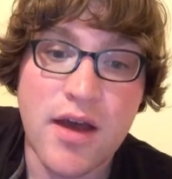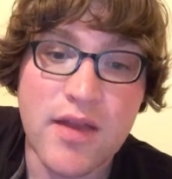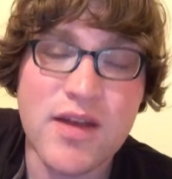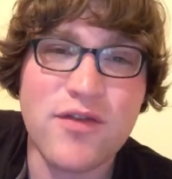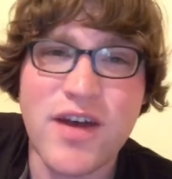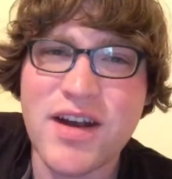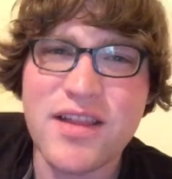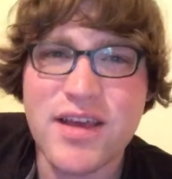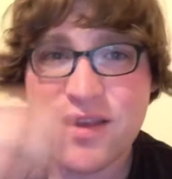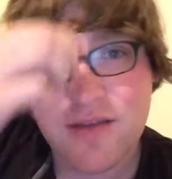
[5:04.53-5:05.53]
And then
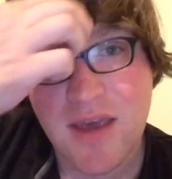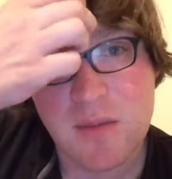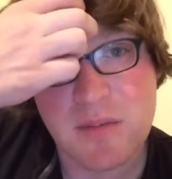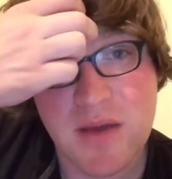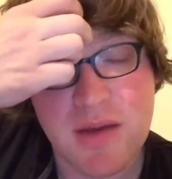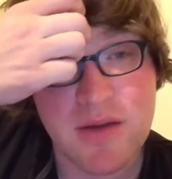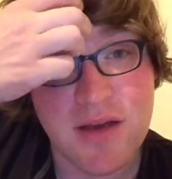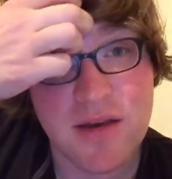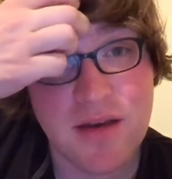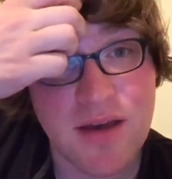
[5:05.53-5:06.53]
finally, this came to my
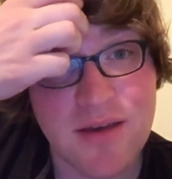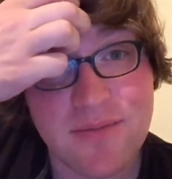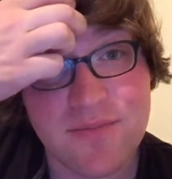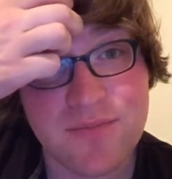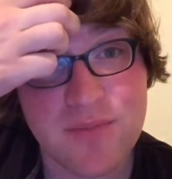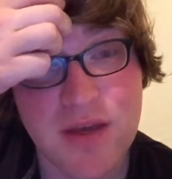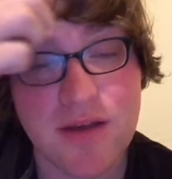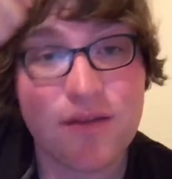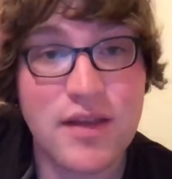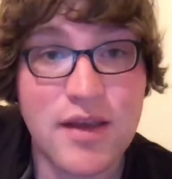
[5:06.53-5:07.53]
mind
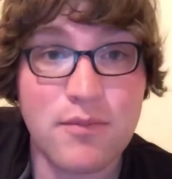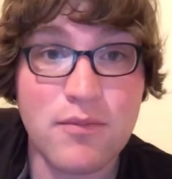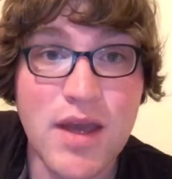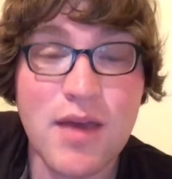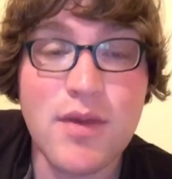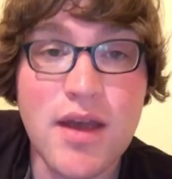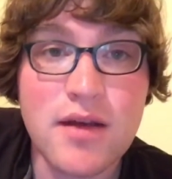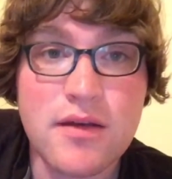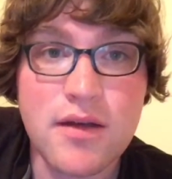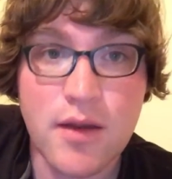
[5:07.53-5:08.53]
because the Mega
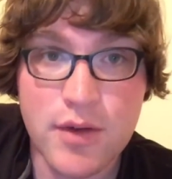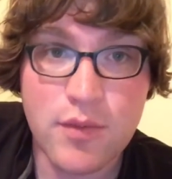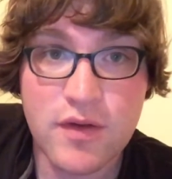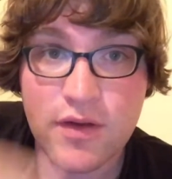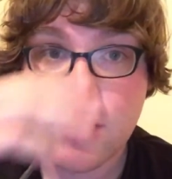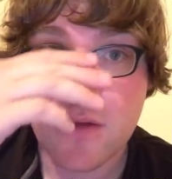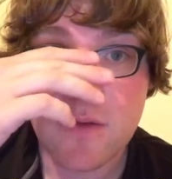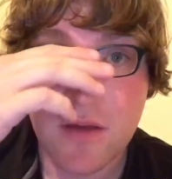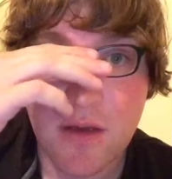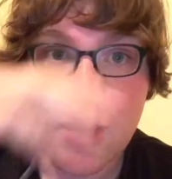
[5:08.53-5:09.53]
Man comic book
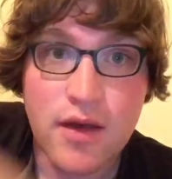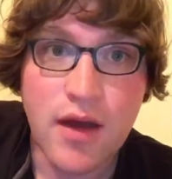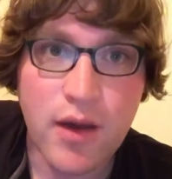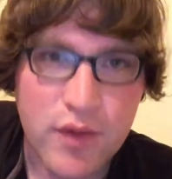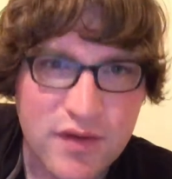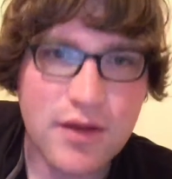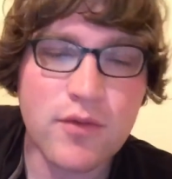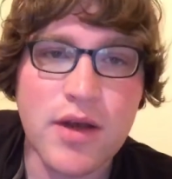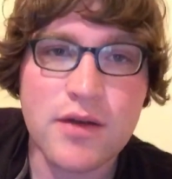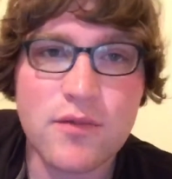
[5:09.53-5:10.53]
series, I recently
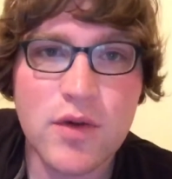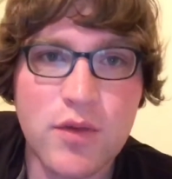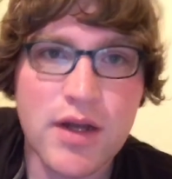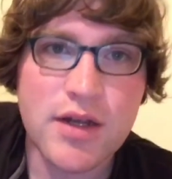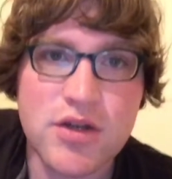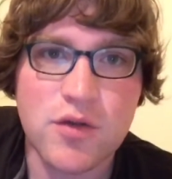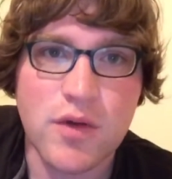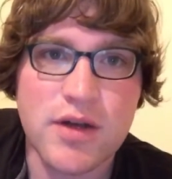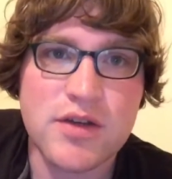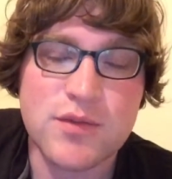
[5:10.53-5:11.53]
reread issue
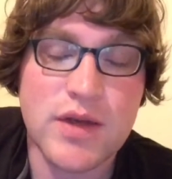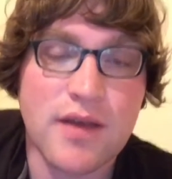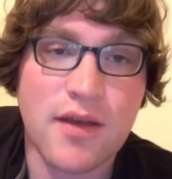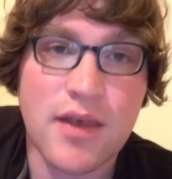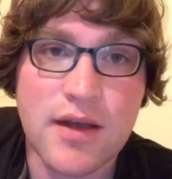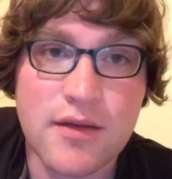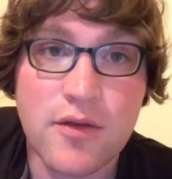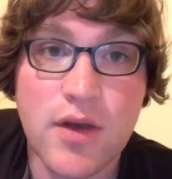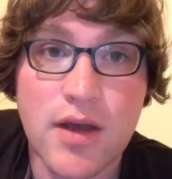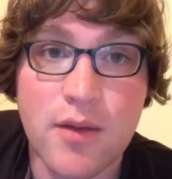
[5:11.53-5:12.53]
1 just because I think it's a
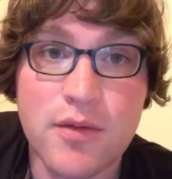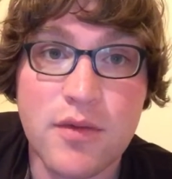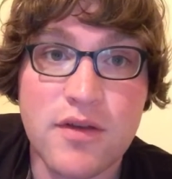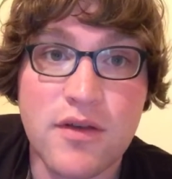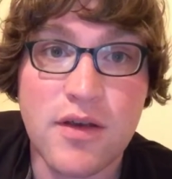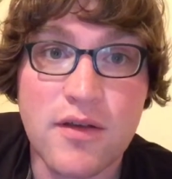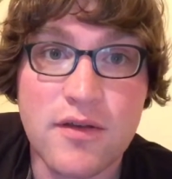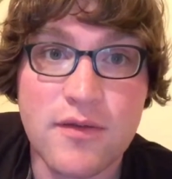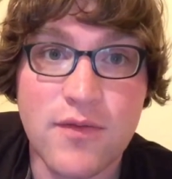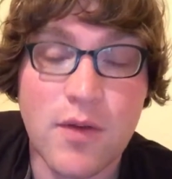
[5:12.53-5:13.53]
great comic book
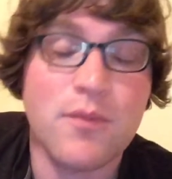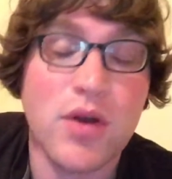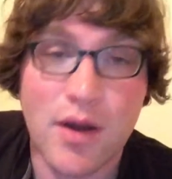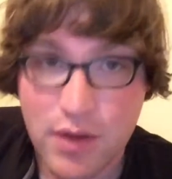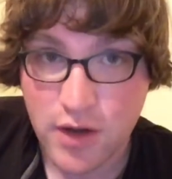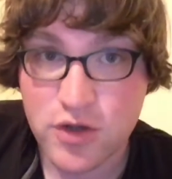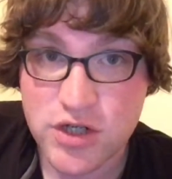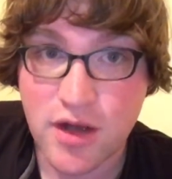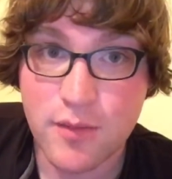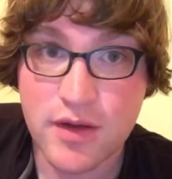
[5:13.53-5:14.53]
series, put out by Archie
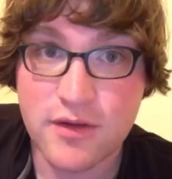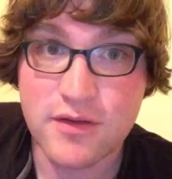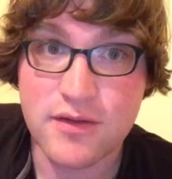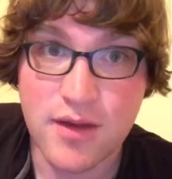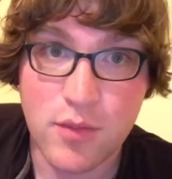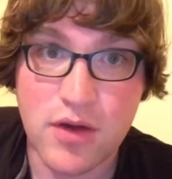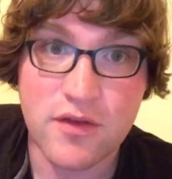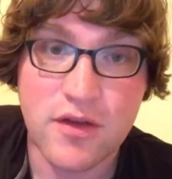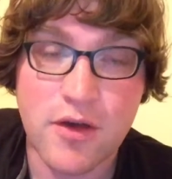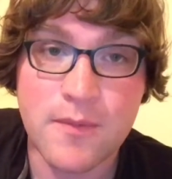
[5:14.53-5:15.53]
Comics a couple years
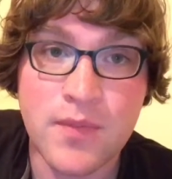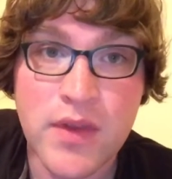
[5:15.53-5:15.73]
ago.